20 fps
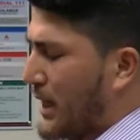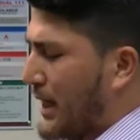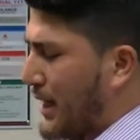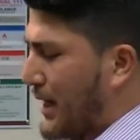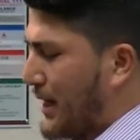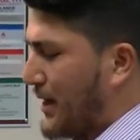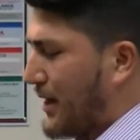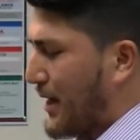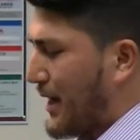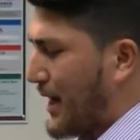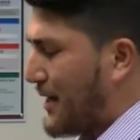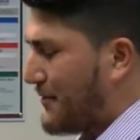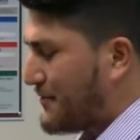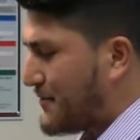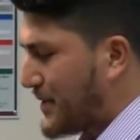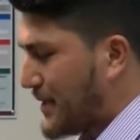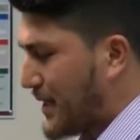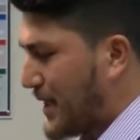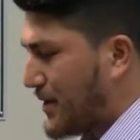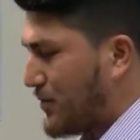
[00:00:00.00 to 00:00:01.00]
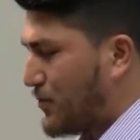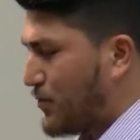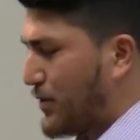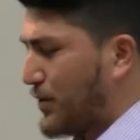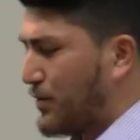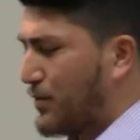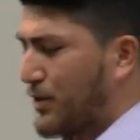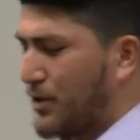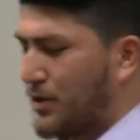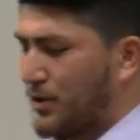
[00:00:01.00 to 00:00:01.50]
after that,
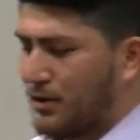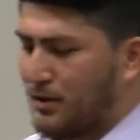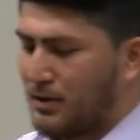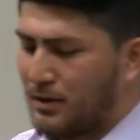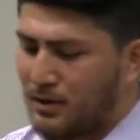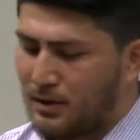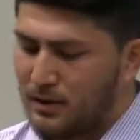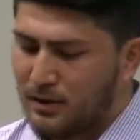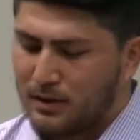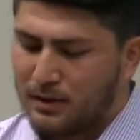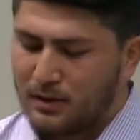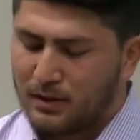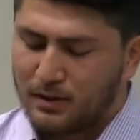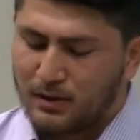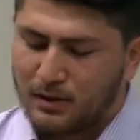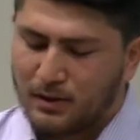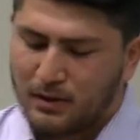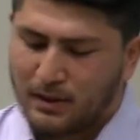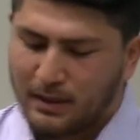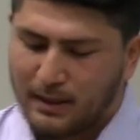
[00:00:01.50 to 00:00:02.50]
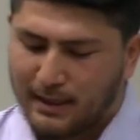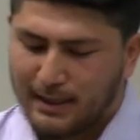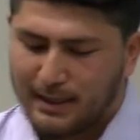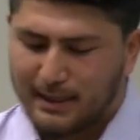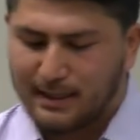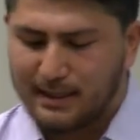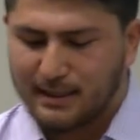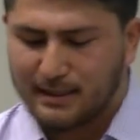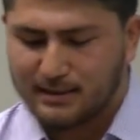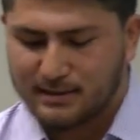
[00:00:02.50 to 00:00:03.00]
we were
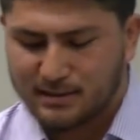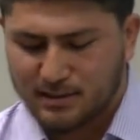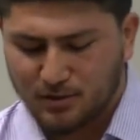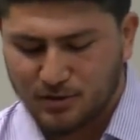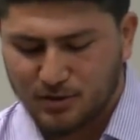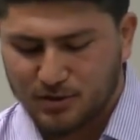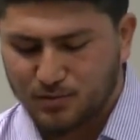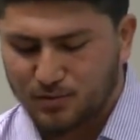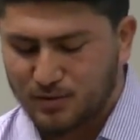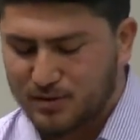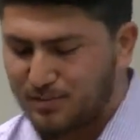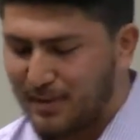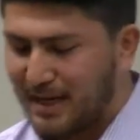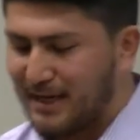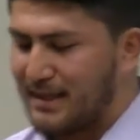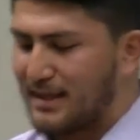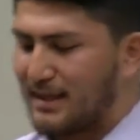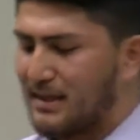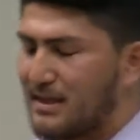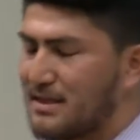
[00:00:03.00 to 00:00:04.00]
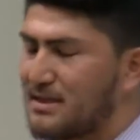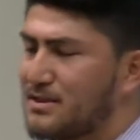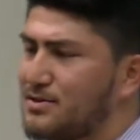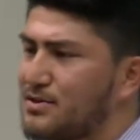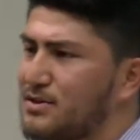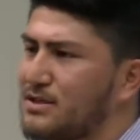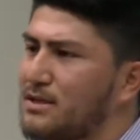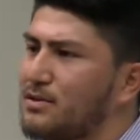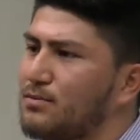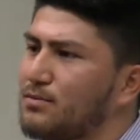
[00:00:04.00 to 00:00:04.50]
a solution was made that yes,
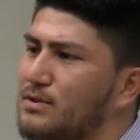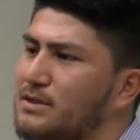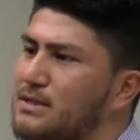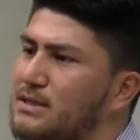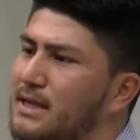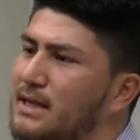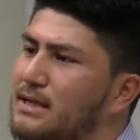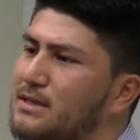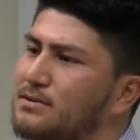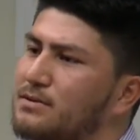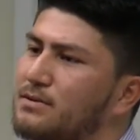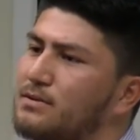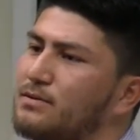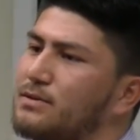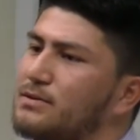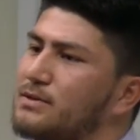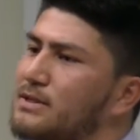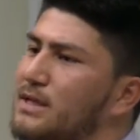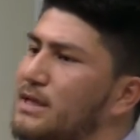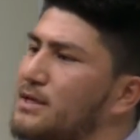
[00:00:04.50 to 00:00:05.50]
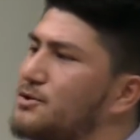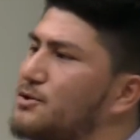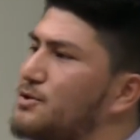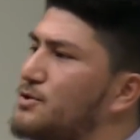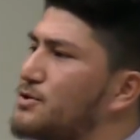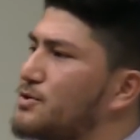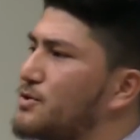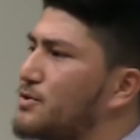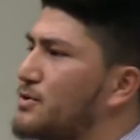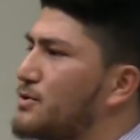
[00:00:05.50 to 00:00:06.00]
New Zealand would stay
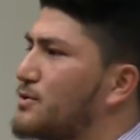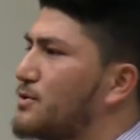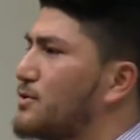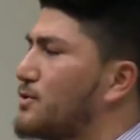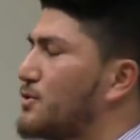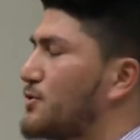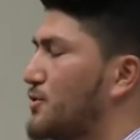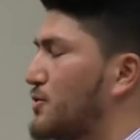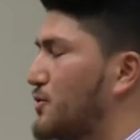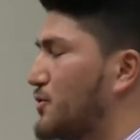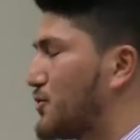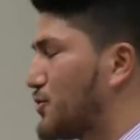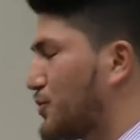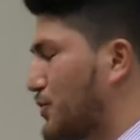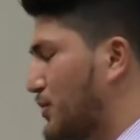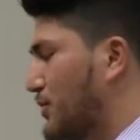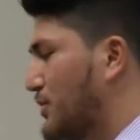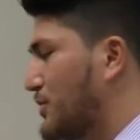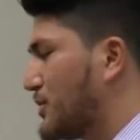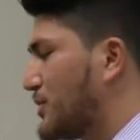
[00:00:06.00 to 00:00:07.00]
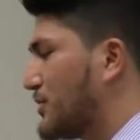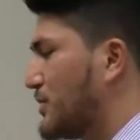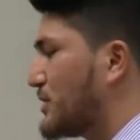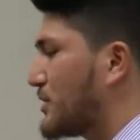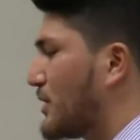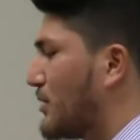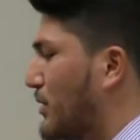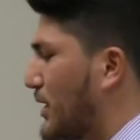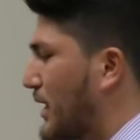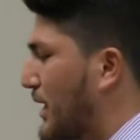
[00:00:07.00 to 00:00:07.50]
true to its
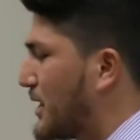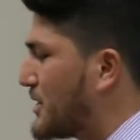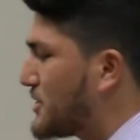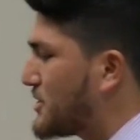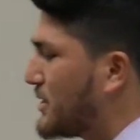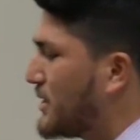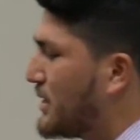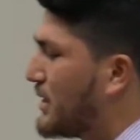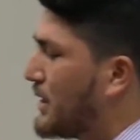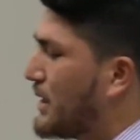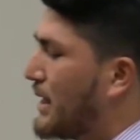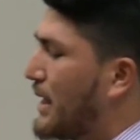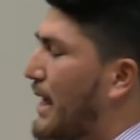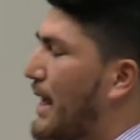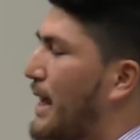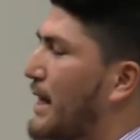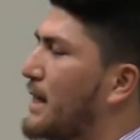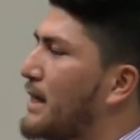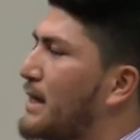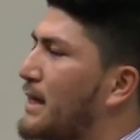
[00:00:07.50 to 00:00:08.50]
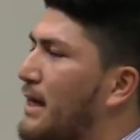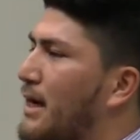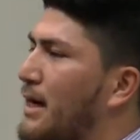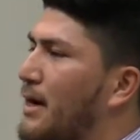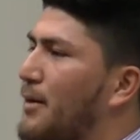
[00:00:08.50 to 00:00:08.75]
obligation, and